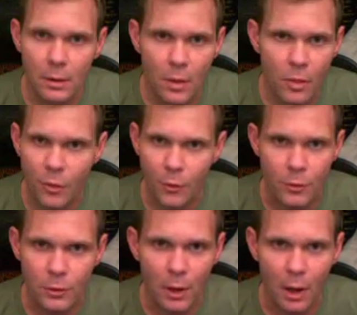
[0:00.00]
third
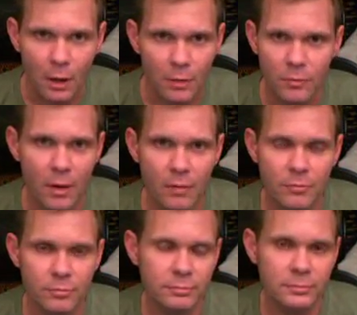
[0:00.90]
law of
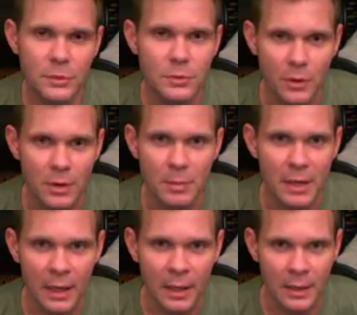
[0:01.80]
Newtonian
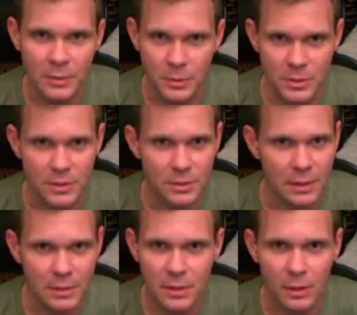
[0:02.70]
mechanics, which
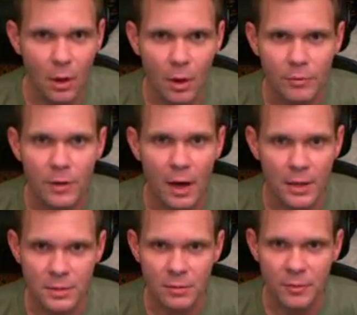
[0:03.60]
is the law of cause
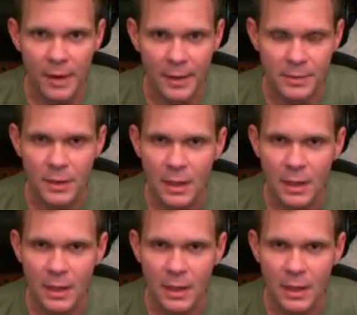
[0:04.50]
and effect.